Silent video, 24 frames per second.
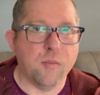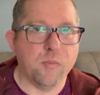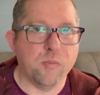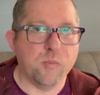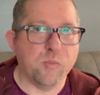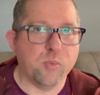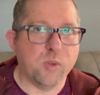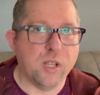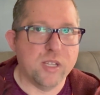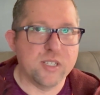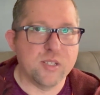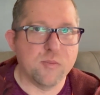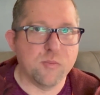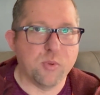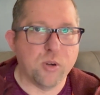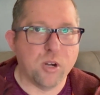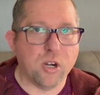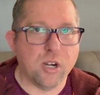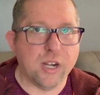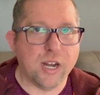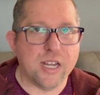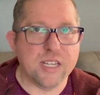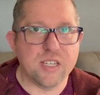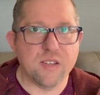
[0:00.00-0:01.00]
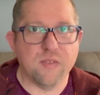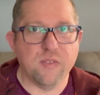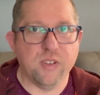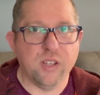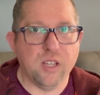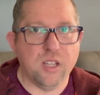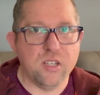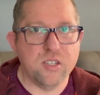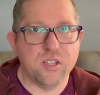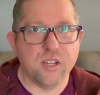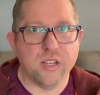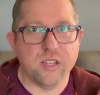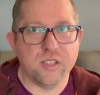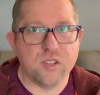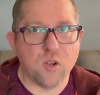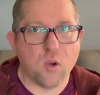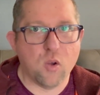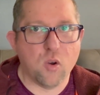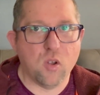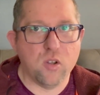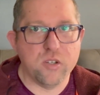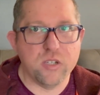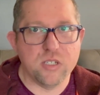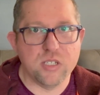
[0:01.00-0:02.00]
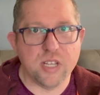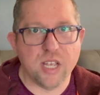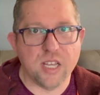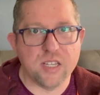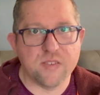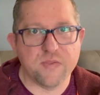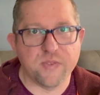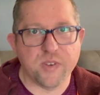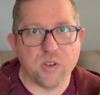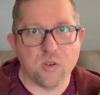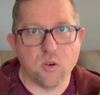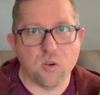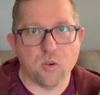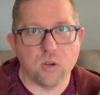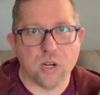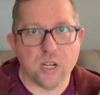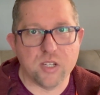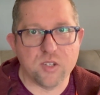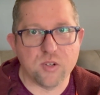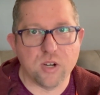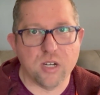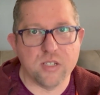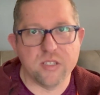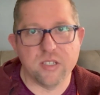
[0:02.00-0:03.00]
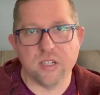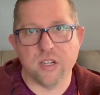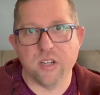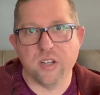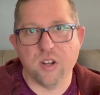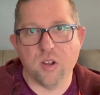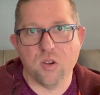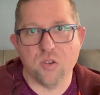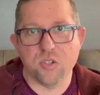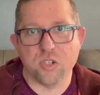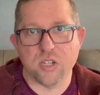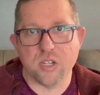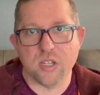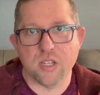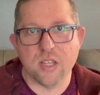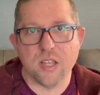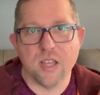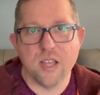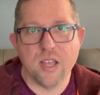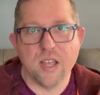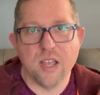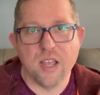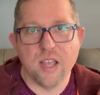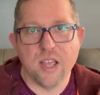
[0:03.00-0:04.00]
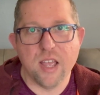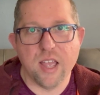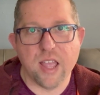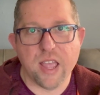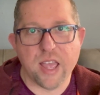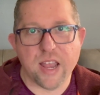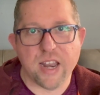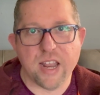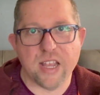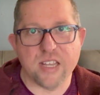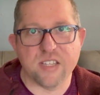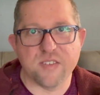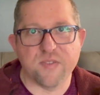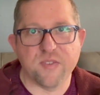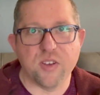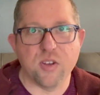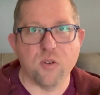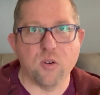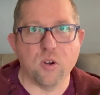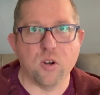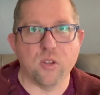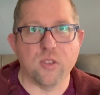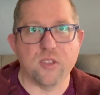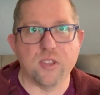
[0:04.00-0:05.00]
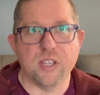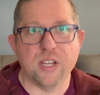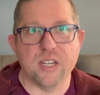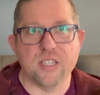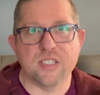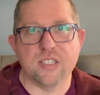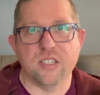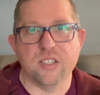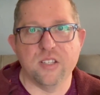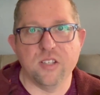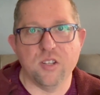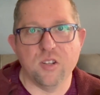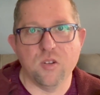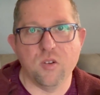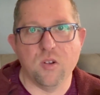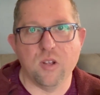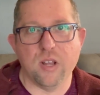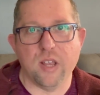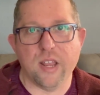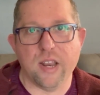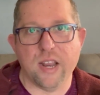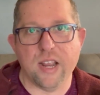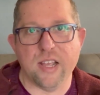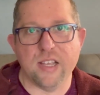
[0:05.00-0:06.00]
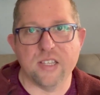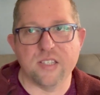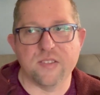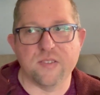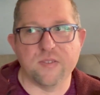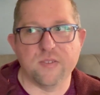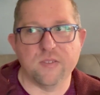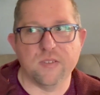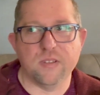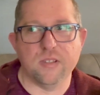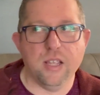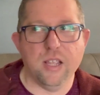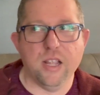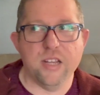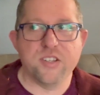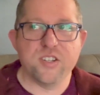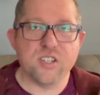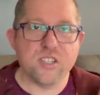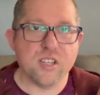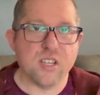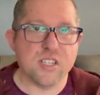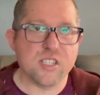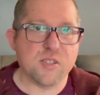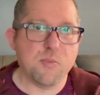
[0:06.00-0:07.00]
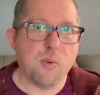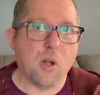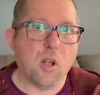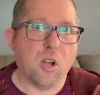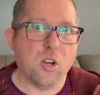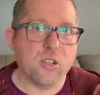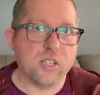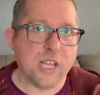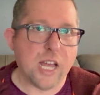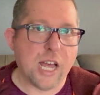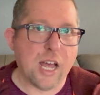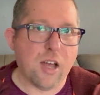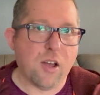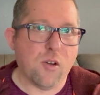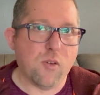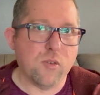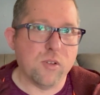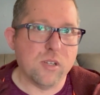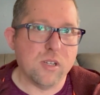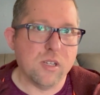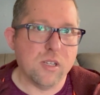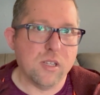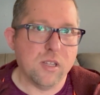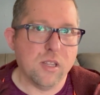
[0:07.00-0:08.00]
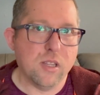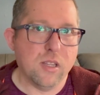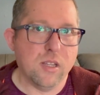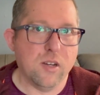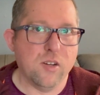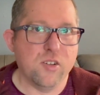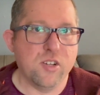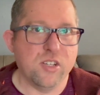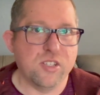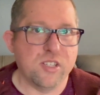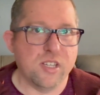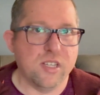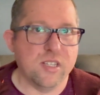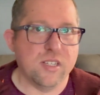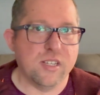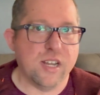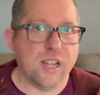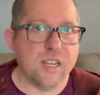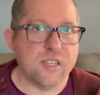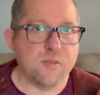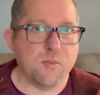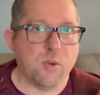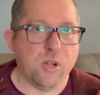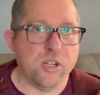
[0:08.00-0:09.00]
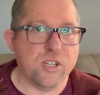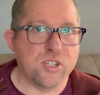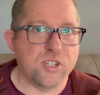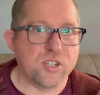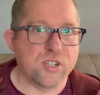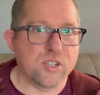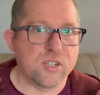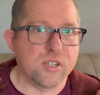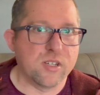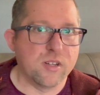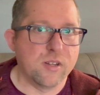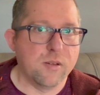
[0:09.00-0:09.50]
Pleasant Prairie as a village in total just has fewer restaurants than Kenosha. It has fewer things to do. It's just a smaller town. There just isn't as much